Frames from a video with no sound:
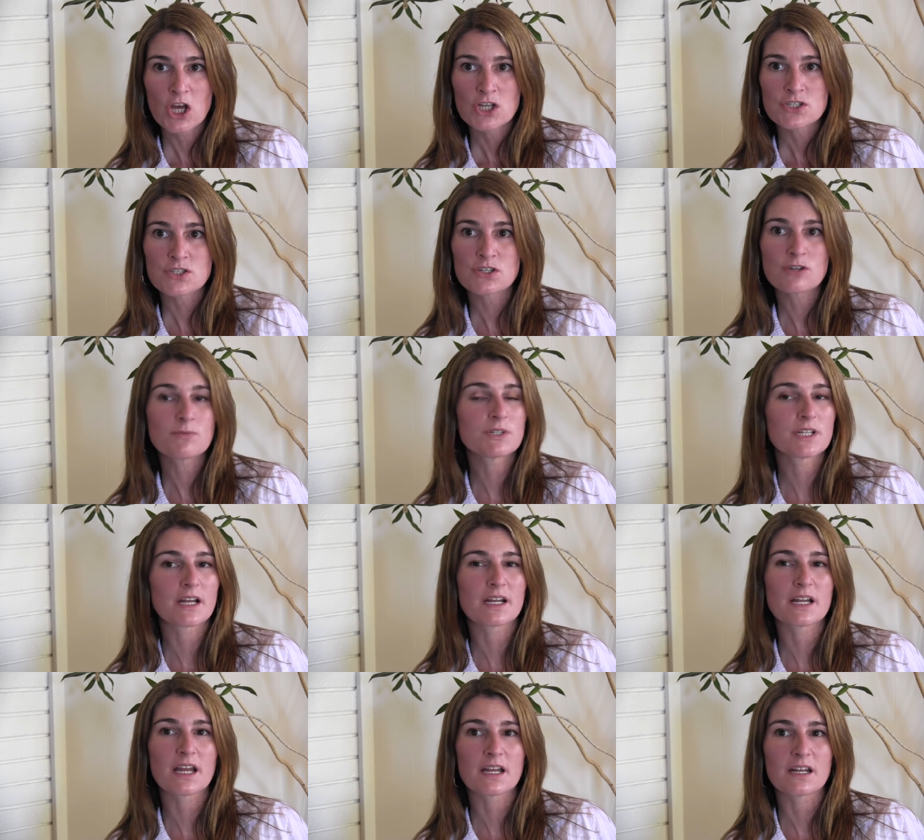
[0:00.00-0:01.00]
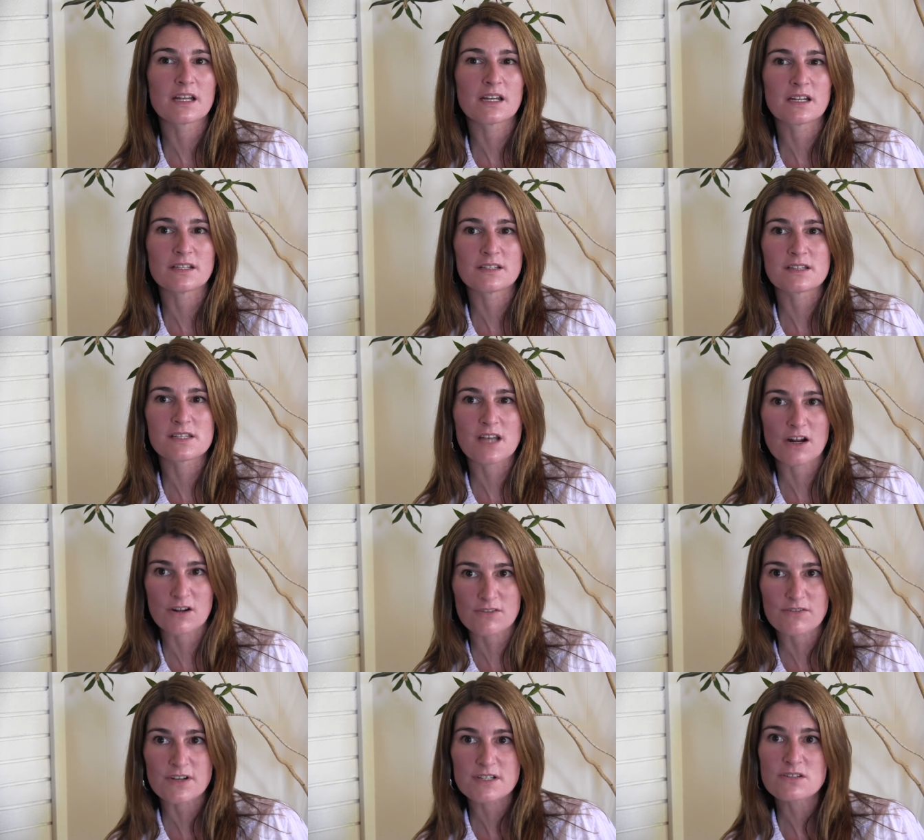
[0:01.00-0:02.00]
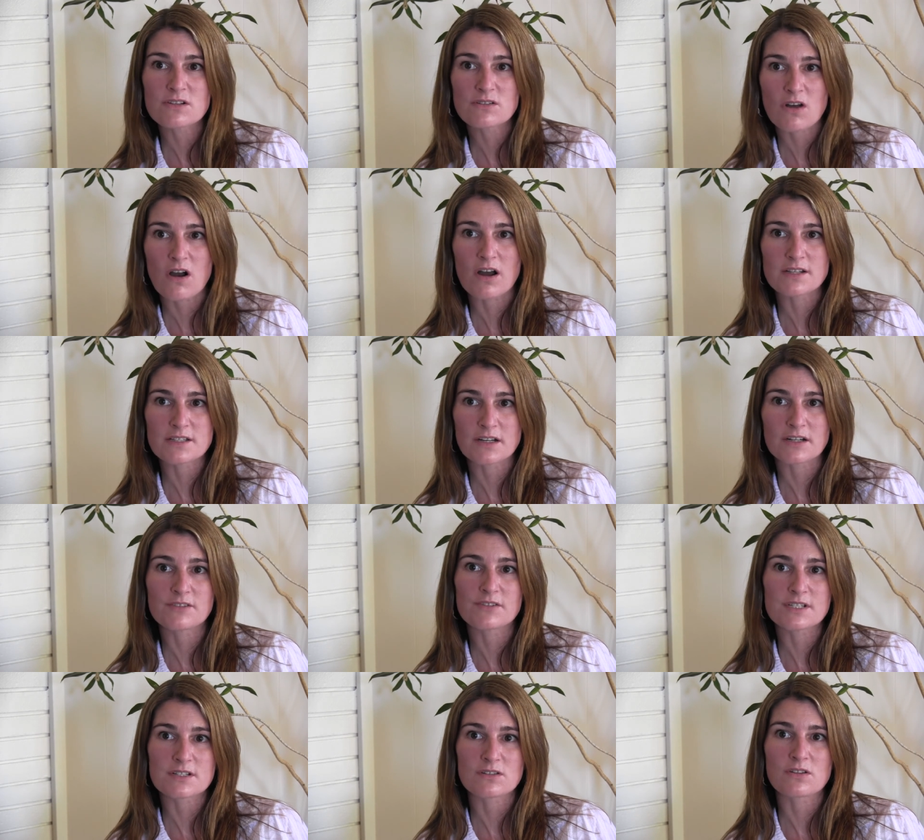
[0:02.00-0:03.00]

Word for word: super dedicated and sacrifice a lot, sacrifice a